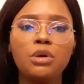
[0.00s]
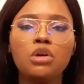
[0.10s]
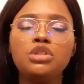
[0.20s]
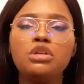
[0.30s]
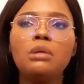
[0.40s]

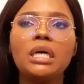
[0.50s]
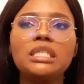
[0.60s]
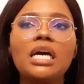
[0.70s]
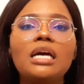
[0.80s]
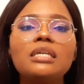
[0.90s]
Because you know what,
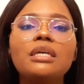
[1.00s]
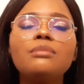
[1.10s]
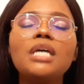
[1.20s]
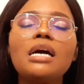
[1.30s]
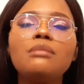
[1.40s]

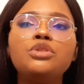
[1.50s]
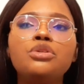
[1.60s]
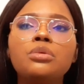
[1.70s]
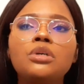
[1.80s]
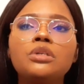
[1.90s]
sometimes you
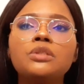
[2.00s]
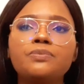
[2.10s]
will